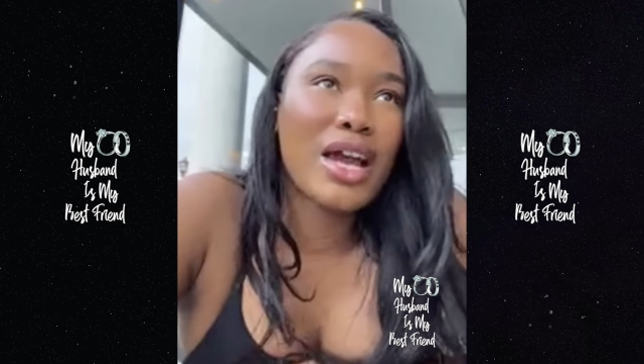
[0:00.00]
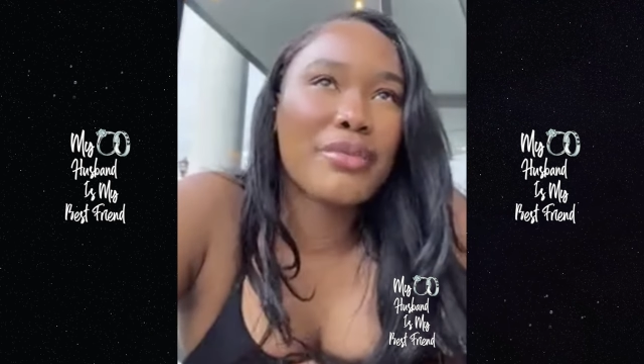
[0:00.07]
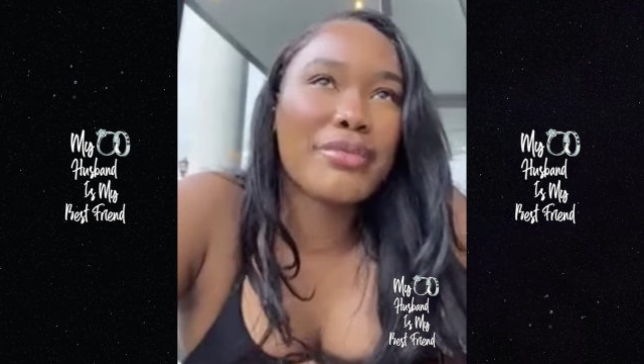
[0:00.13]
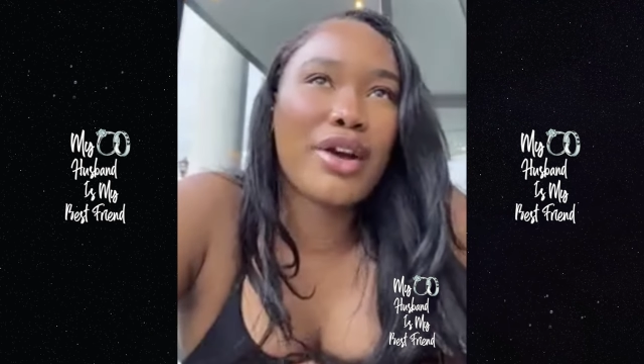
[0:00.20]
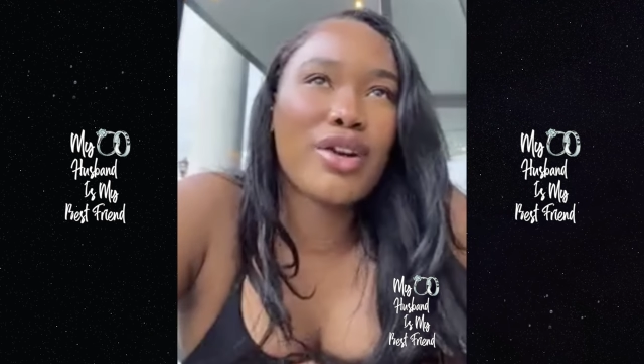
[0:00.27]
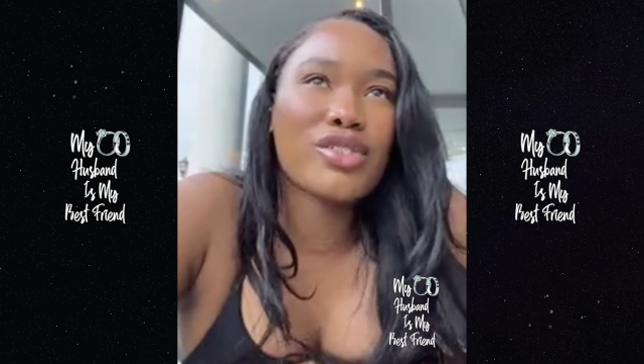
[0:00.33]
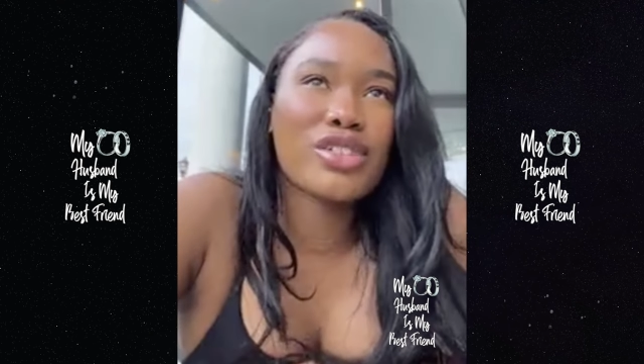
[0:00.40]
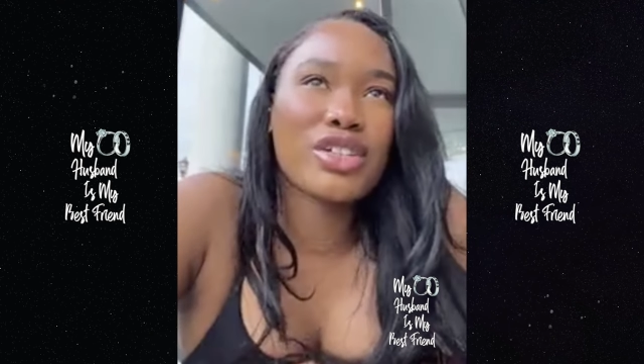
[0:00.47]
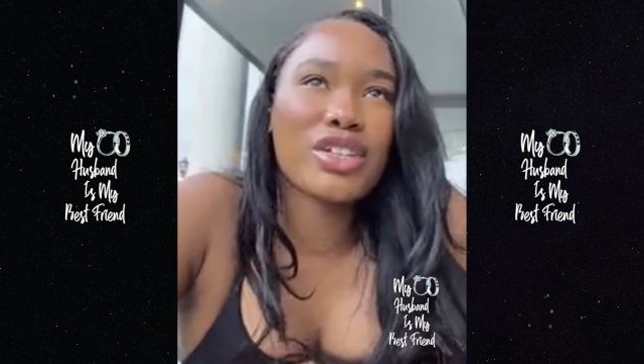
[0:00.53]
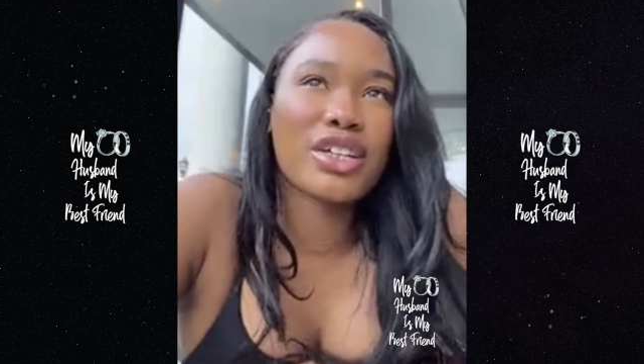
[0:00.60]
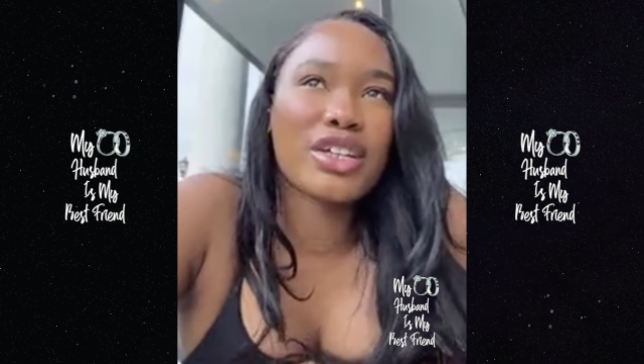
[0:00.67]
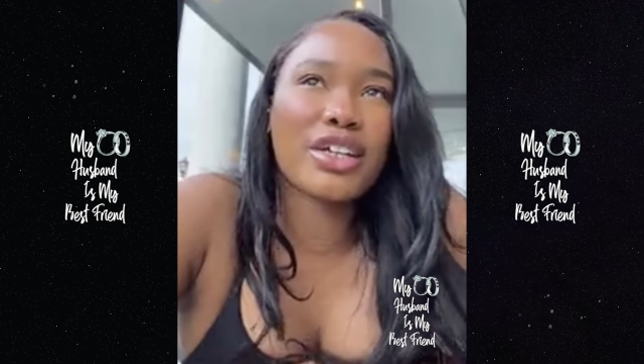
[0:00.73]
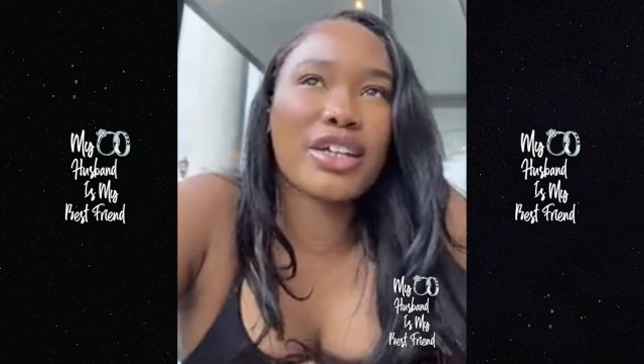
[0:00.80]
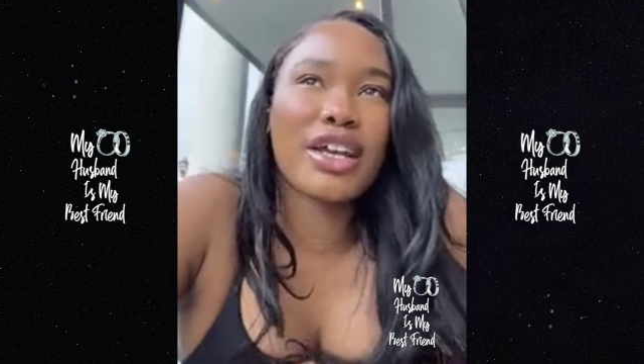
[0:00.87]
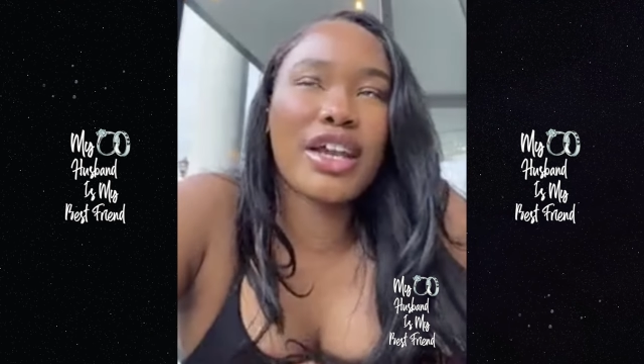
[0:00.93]
I post
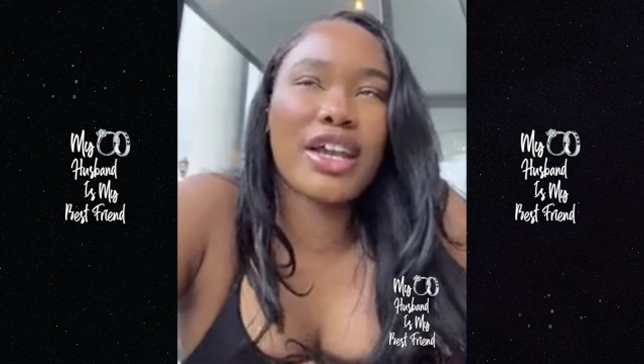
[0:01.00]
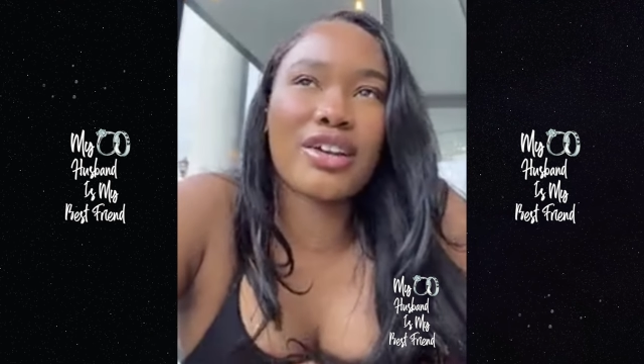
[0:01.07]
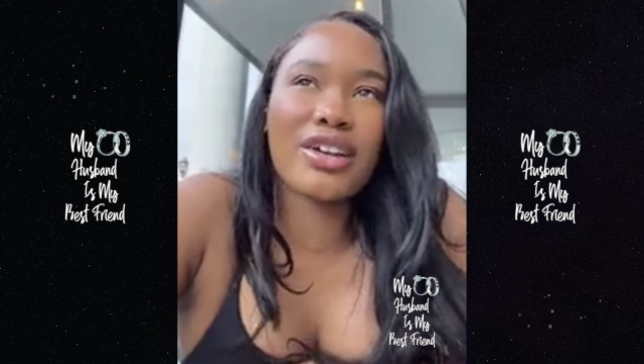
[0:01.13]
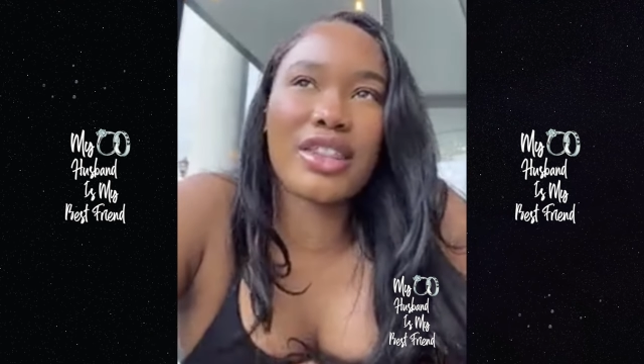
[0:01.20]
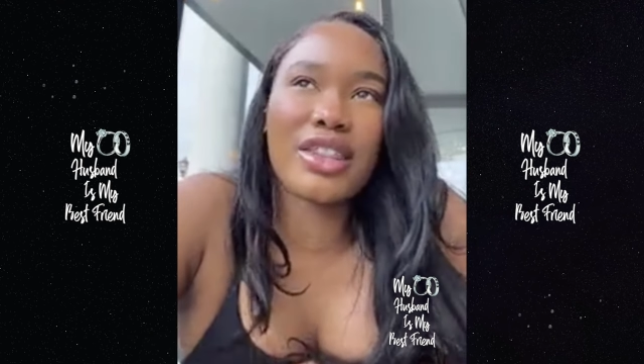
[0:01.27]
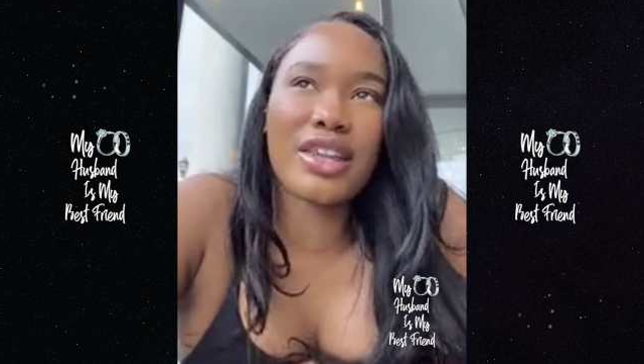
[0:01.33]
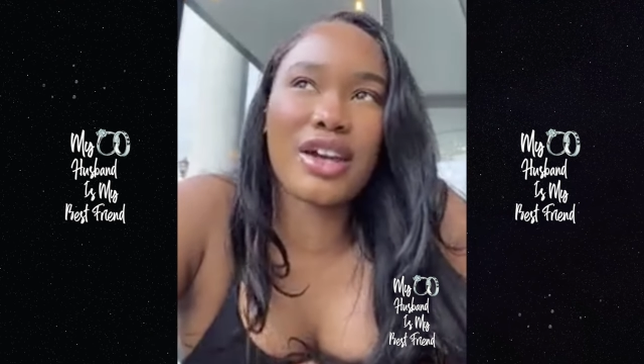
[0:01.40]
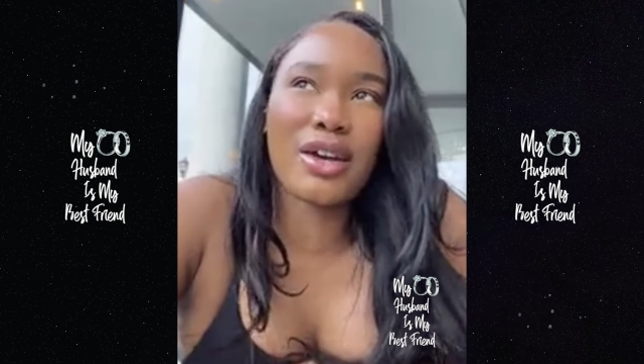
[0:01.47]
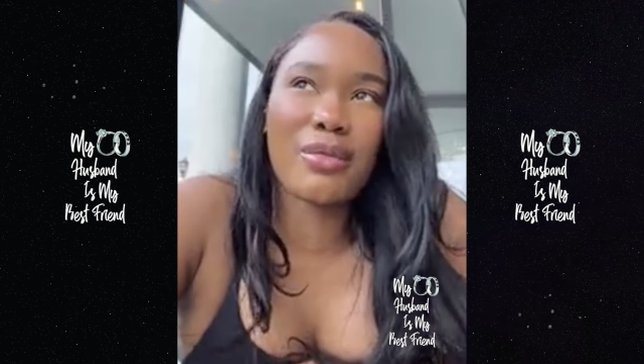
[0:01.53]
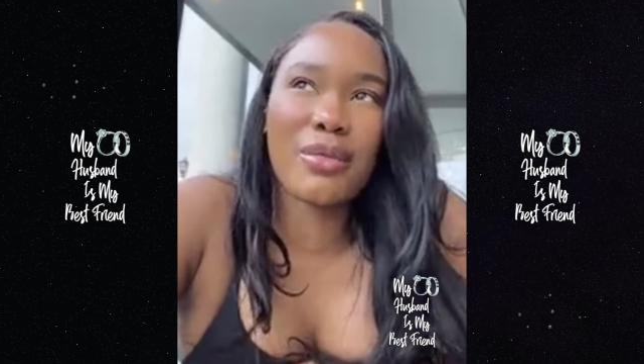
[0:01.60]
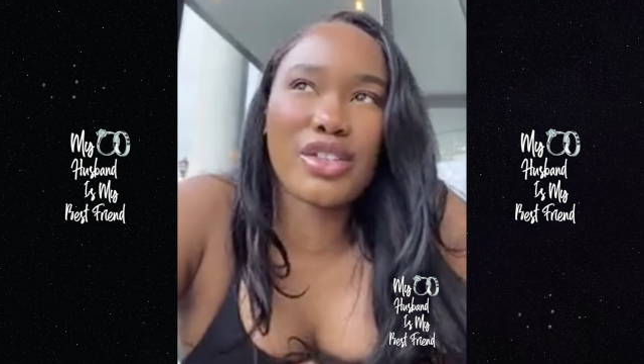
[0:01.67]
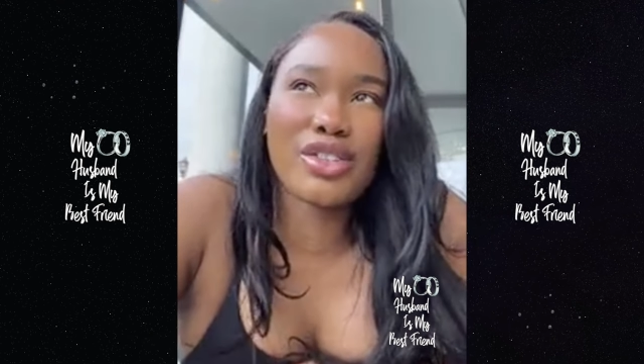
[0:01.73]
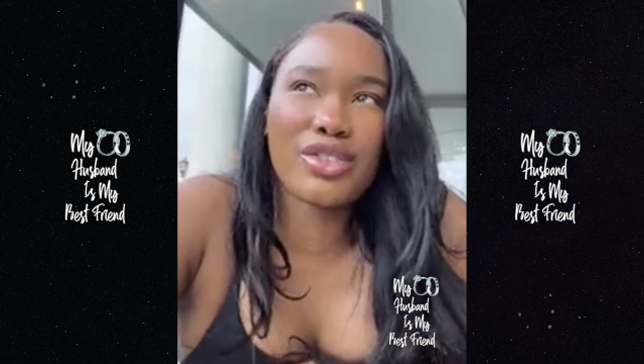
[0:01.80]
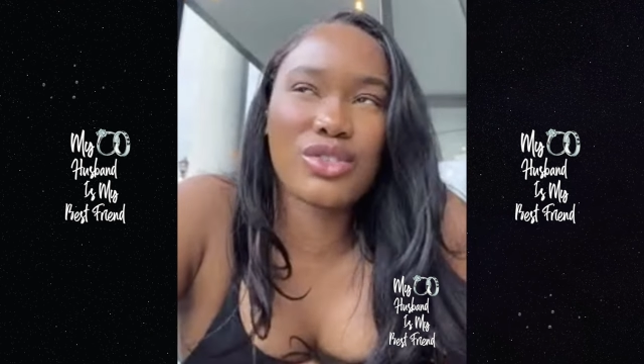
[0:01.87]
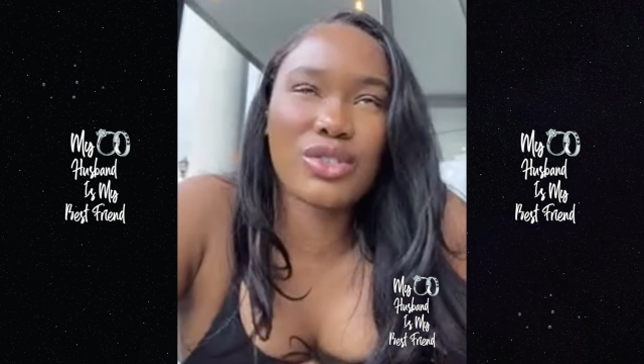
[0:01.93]
here, here and there on my